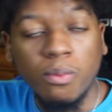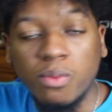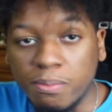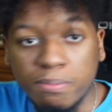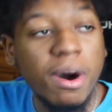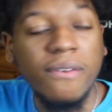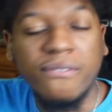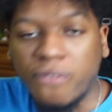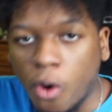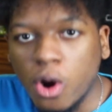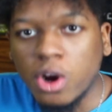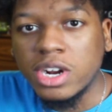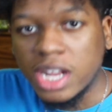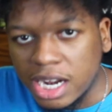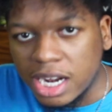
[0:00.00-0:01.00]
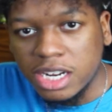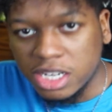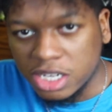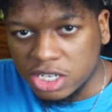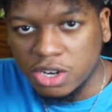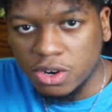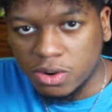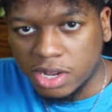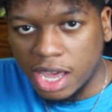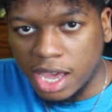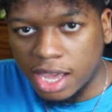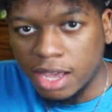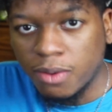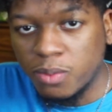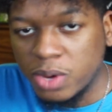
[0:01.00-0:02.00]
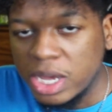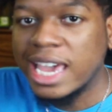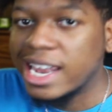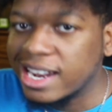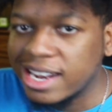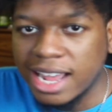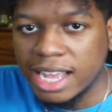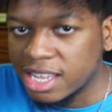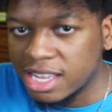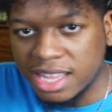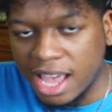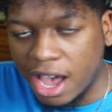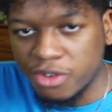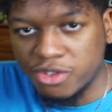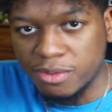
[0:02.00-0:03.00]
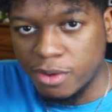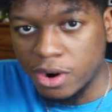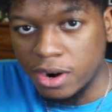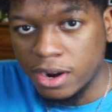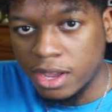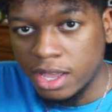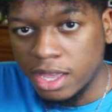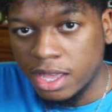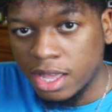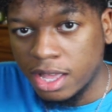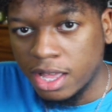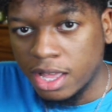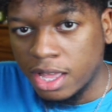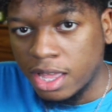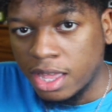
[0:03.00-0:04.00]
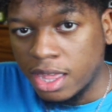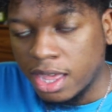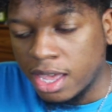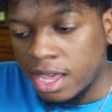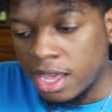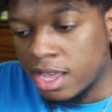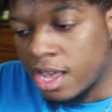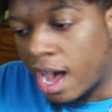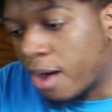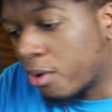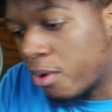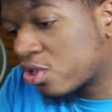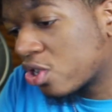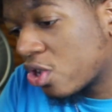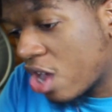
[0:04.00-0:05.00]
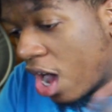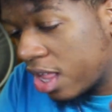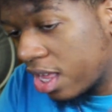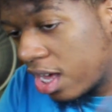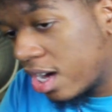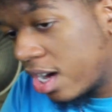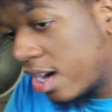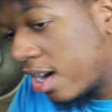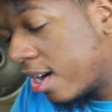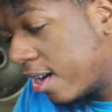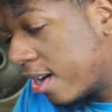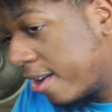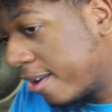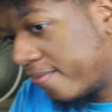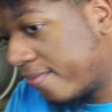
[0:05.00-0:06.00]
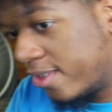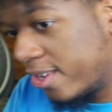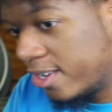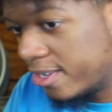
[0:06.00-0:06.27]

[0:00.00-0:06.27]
Before the end of this year, okay? We hitting that 10,000 mark. I want to show y'all a uh